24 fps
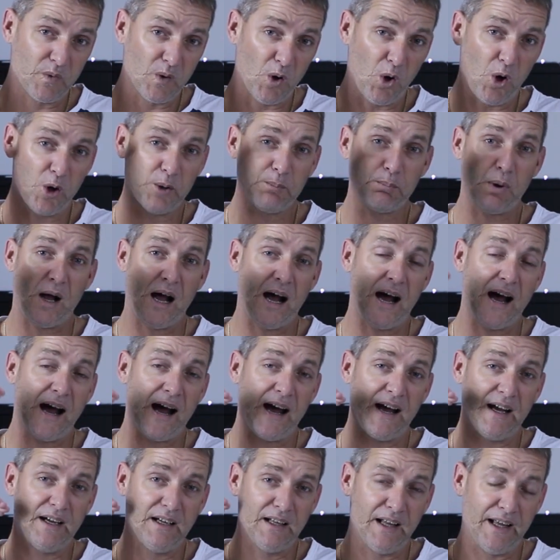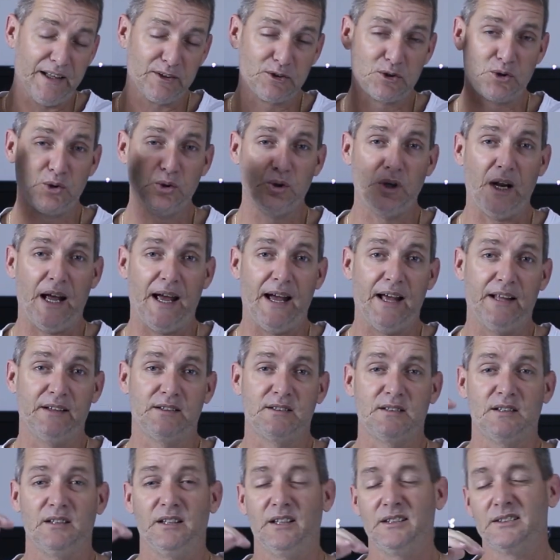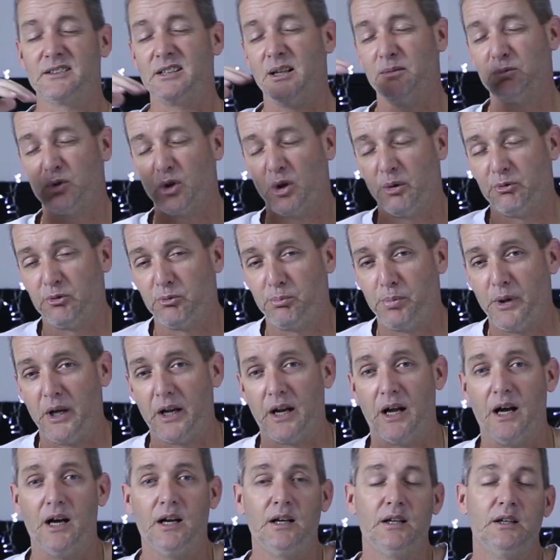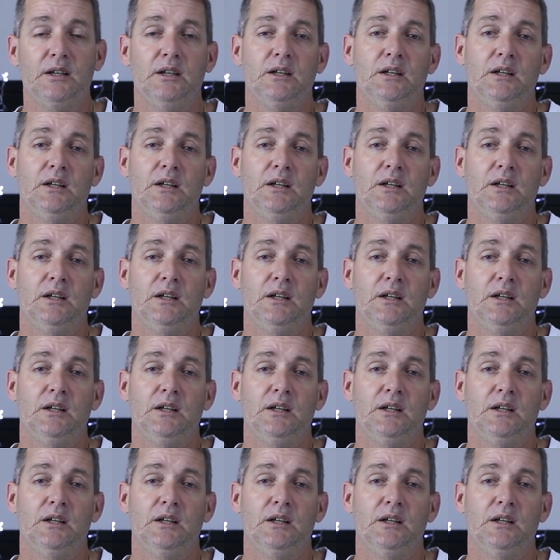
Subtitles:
on par, as good as, and sometimes better